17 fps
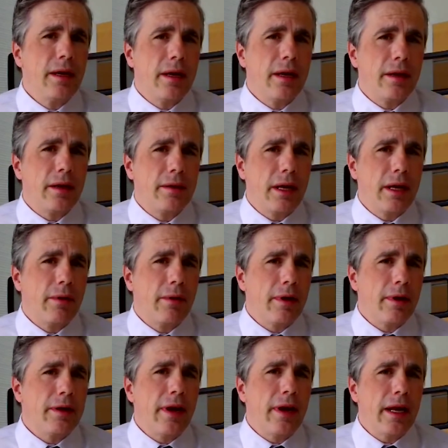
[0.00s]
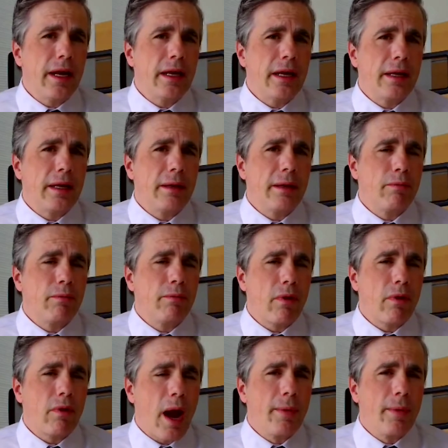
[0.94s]
they were intervening
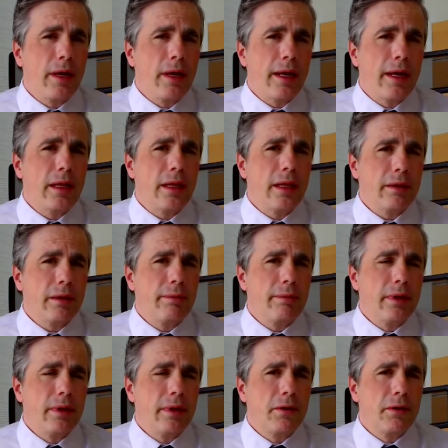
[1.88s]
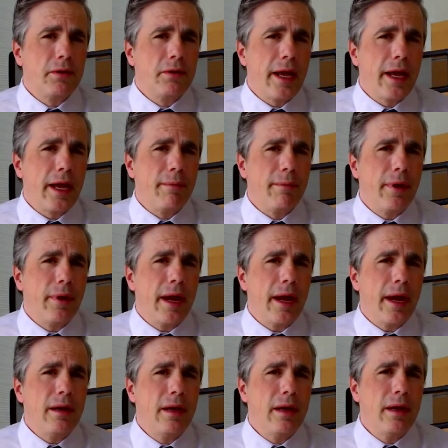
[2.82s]
improperly in the political
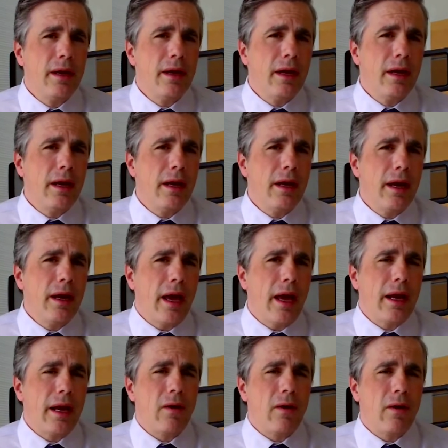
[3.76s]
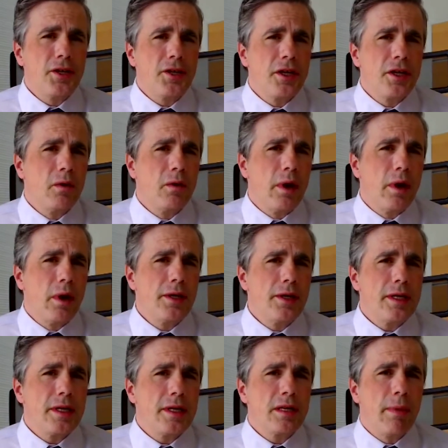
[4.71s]
campaign? And also, was
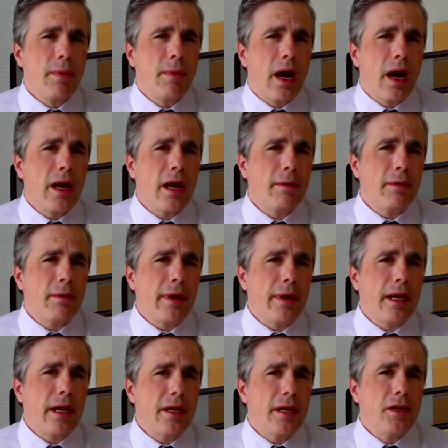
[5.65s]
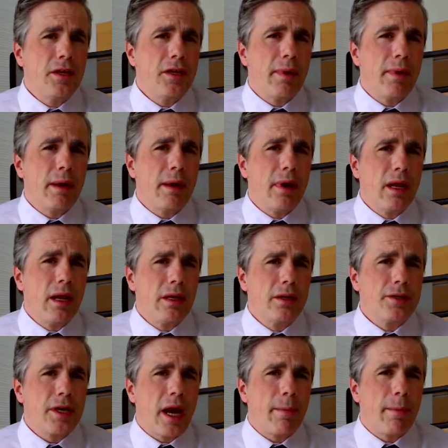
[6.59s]
the spy being used by
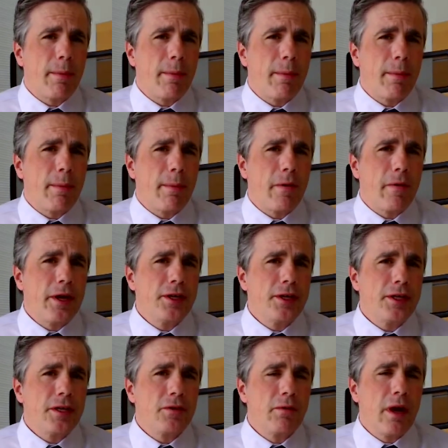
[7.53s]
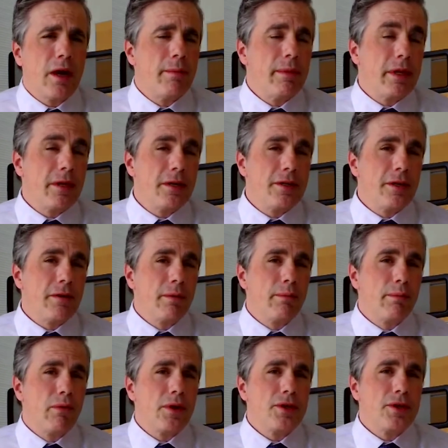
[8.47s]
Mueller's operation as well? Because
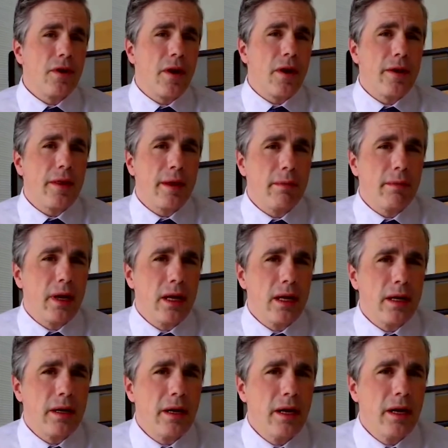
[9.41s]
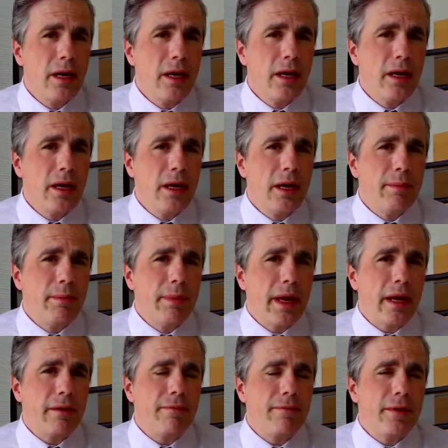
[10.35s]
the reports are that Mueller
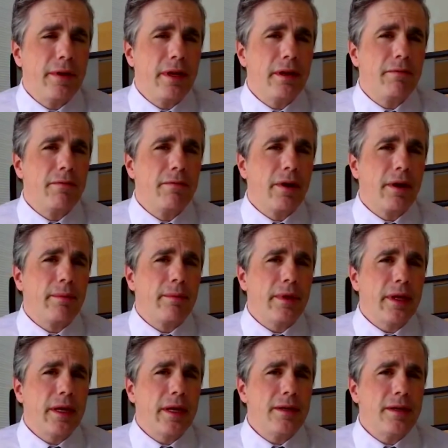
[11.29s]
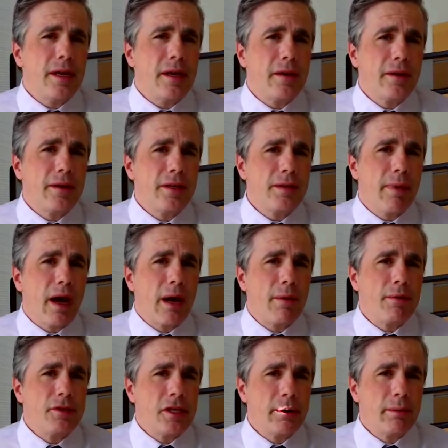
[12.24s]
benefited from the intel the spy
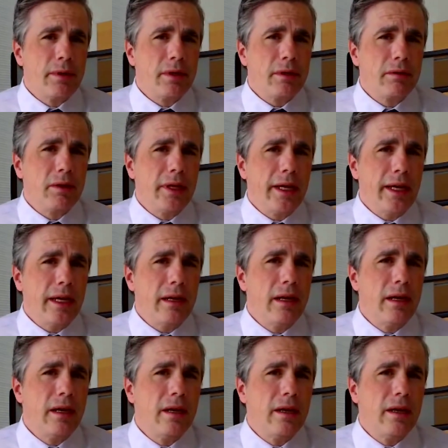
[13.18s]
was able to glean